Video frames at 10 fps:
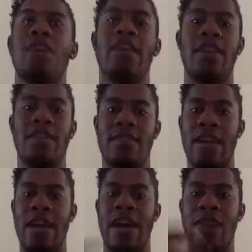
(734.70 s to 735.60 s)
they
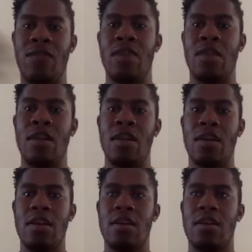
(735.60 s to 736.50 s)
dictate everything,
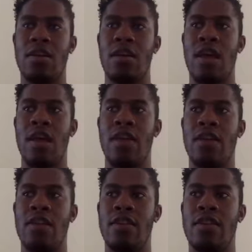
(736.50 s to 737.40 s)

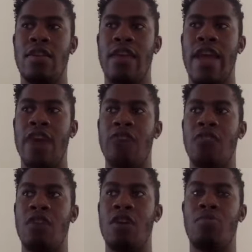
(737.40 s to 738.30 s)
and they
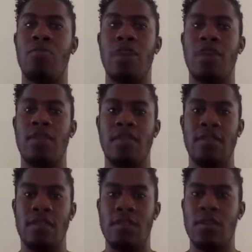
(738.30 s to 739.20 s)
actually operate
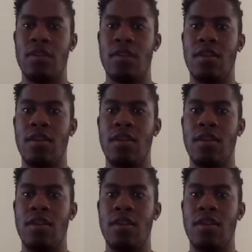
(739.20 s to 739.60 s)
seasonally,